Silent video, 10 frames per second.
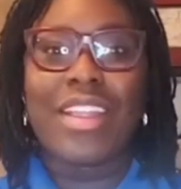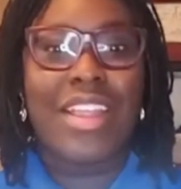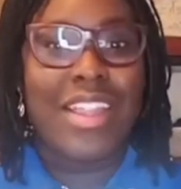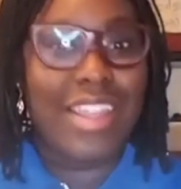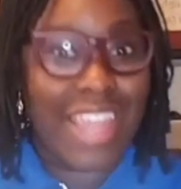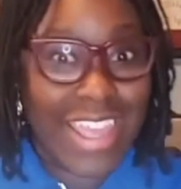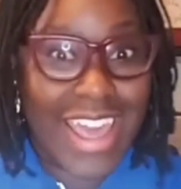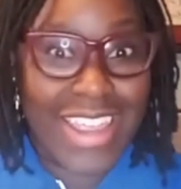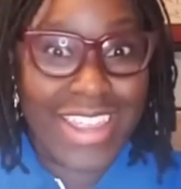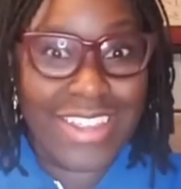like
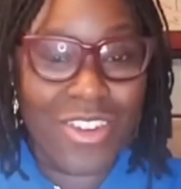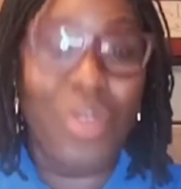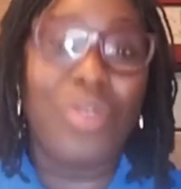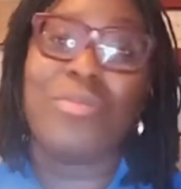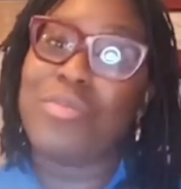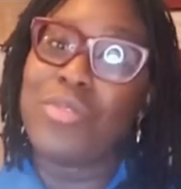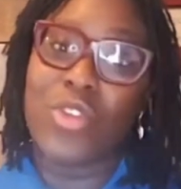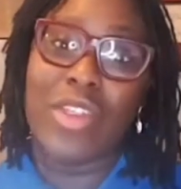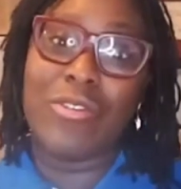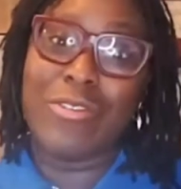or try
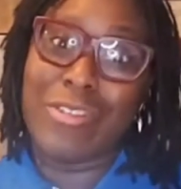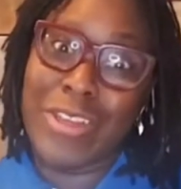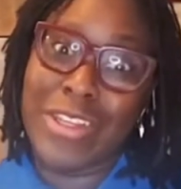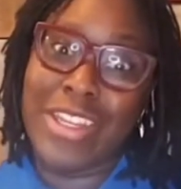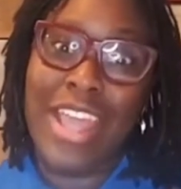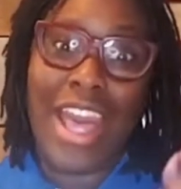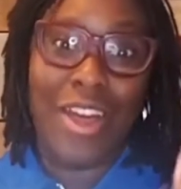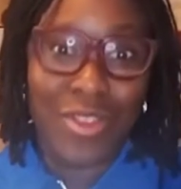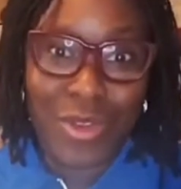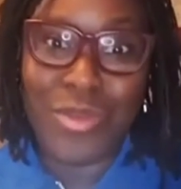reading how
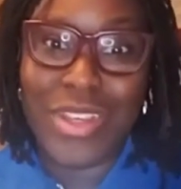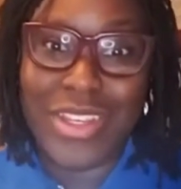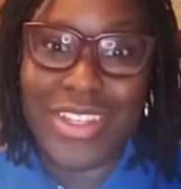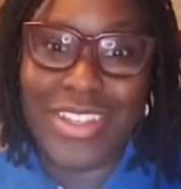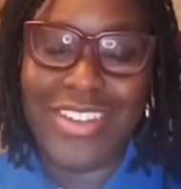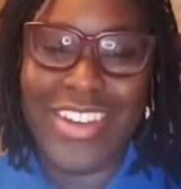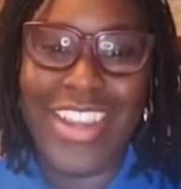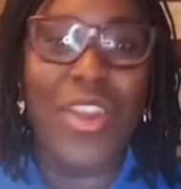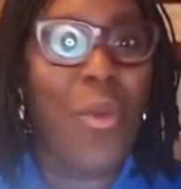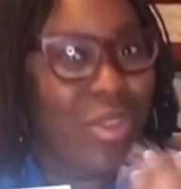you read, right,
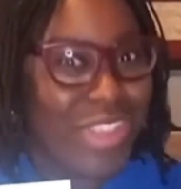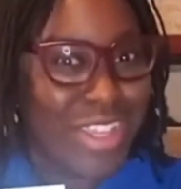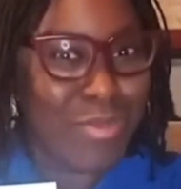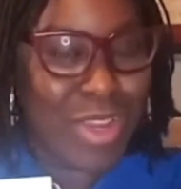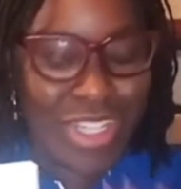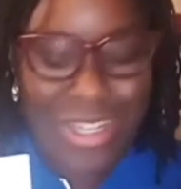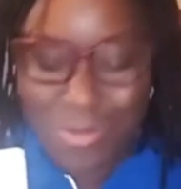with expression.